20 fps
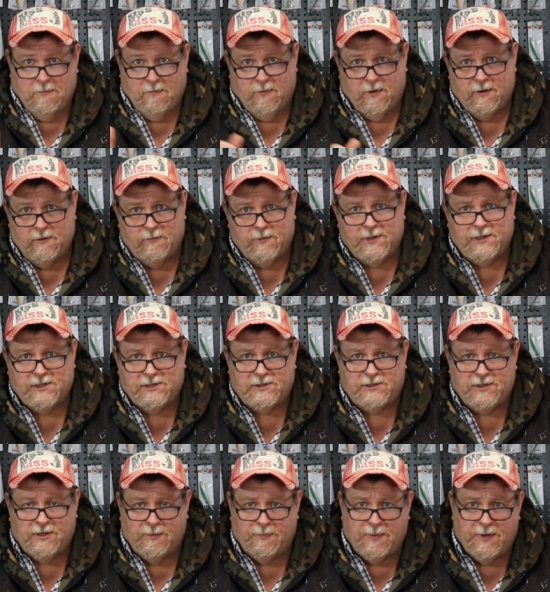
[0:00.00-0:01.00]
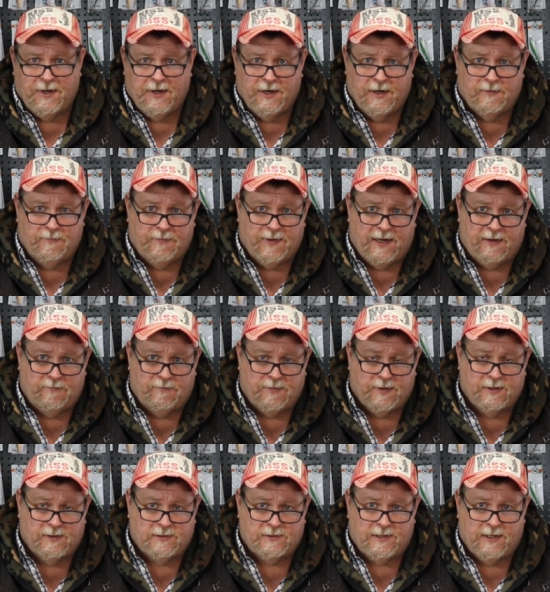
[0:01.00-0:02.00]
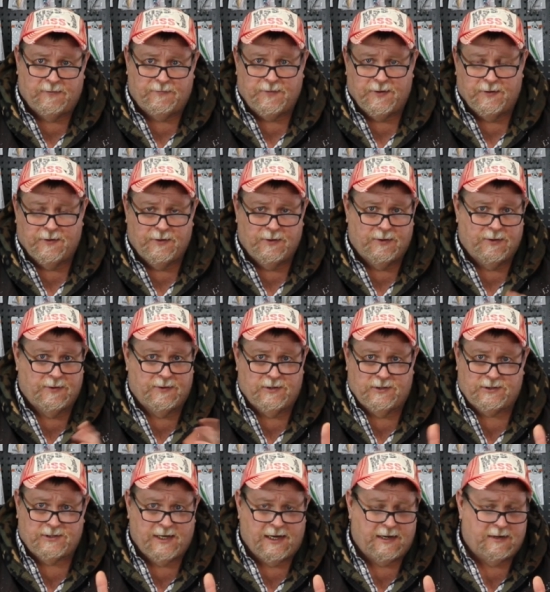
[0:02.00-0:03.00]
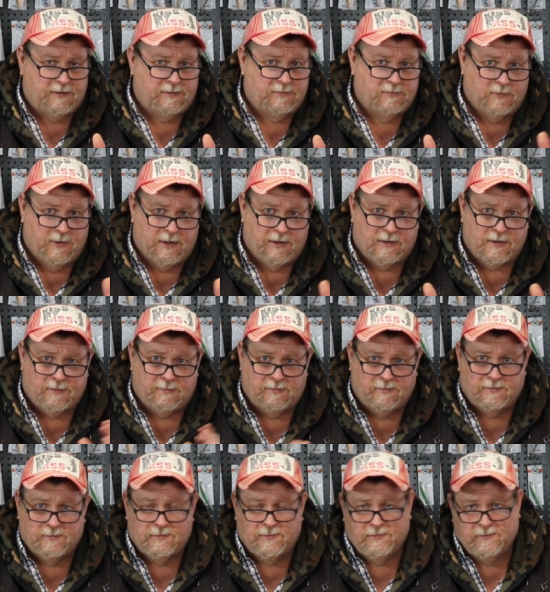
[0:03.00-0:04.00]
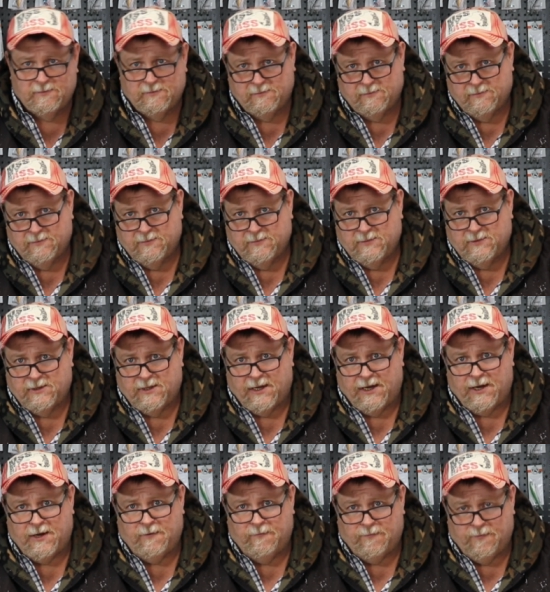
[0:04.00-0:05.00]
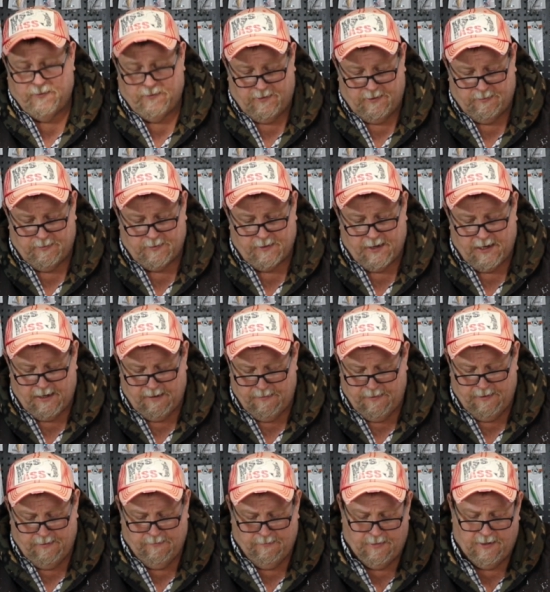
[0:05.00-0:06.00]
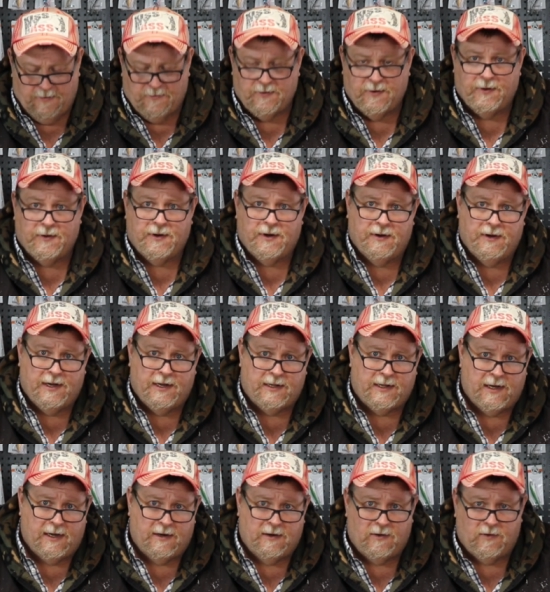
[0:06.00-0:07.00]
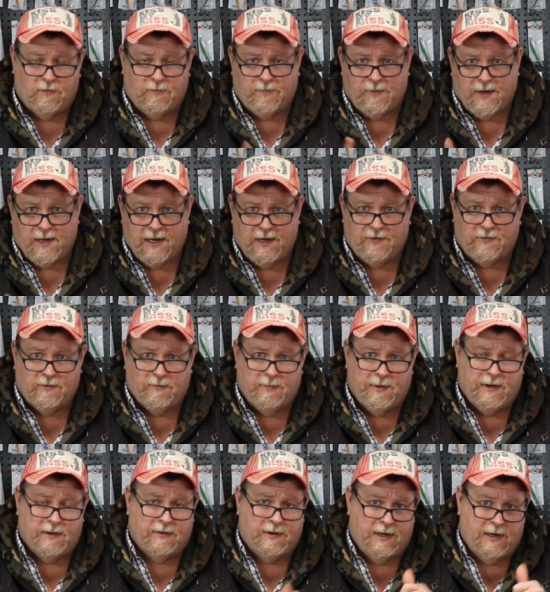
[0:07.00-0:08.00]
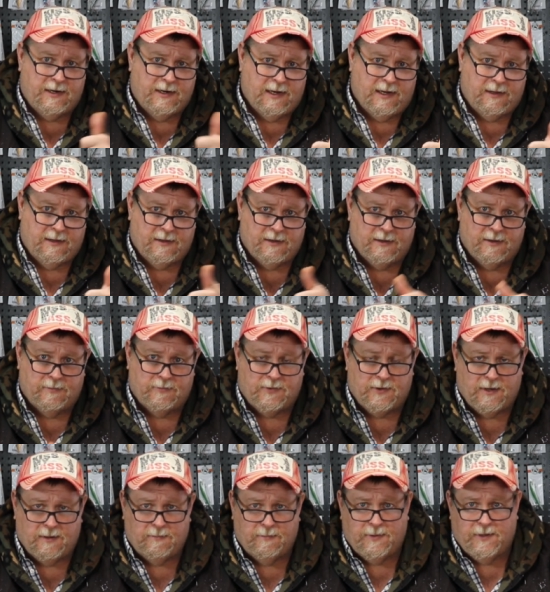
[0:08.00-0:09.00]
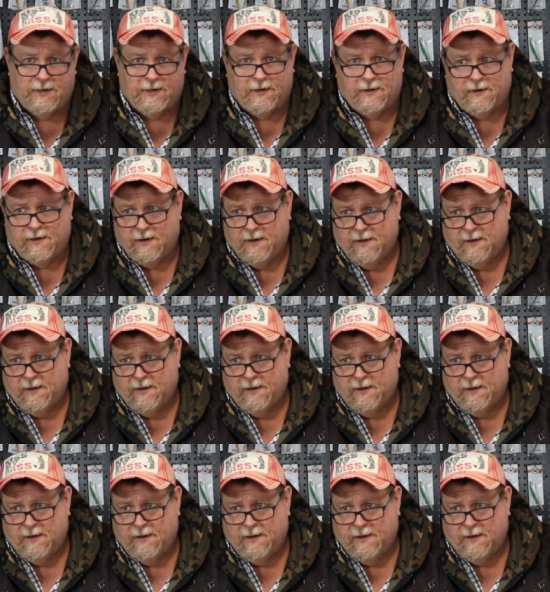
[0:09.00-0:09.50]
Why don't we just jump in there feet first. If you're new to the channel, welcome thank you for subscribing be sure you hit that notification bell and hit that thumbs up button